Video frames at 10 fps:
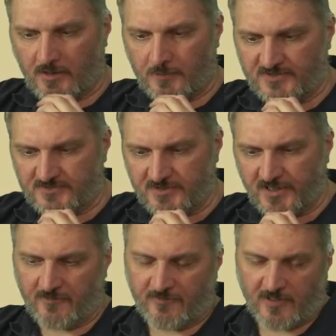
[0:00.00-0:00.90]

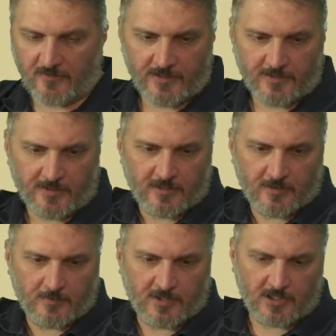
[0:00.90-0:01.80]
Yesterday I found that
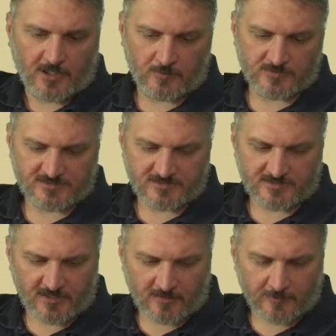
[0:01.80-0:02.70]
I was
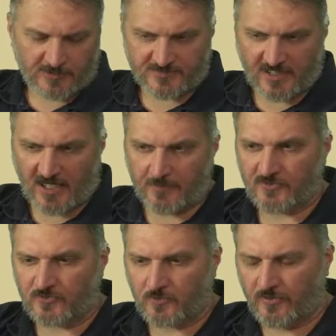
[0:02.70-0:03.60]
getting a bunch of
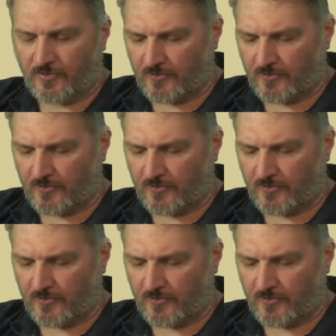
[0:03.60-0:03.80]
timeouts with